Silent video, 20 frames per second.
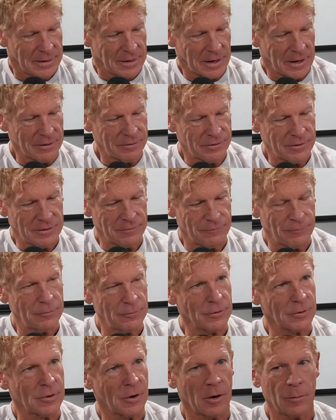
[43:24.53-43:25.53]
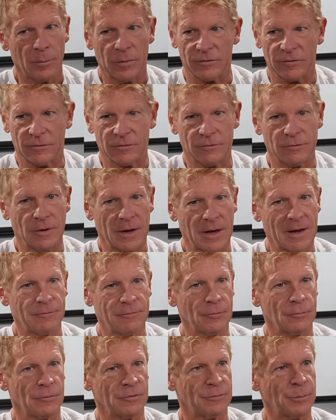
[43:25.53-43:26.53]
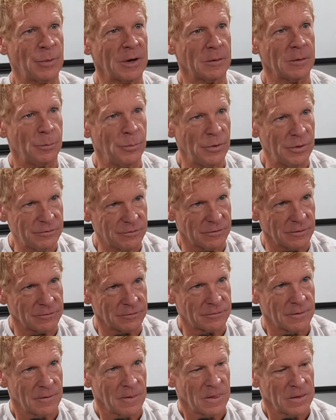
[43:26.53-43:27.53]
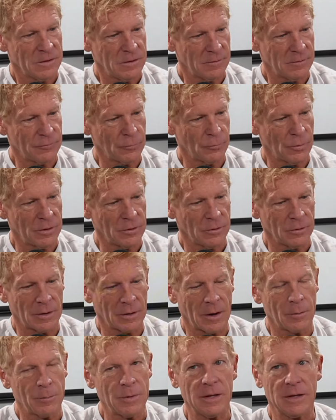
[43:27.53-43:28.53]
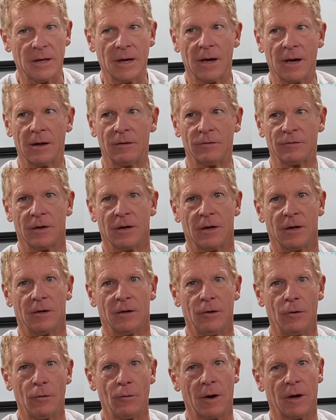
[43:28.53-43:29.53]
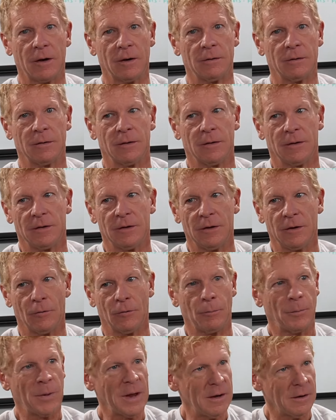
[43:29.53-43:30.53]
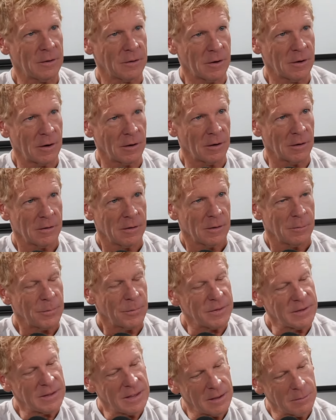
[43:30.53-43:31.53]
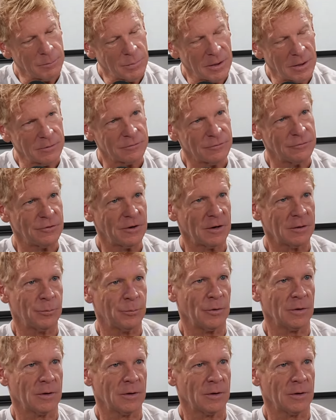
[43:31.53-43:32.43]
I think if you're in the car business, you have to respect business. You have to run a good, how many guys know how to, you know, paint a car, but they can't balance a checkbook.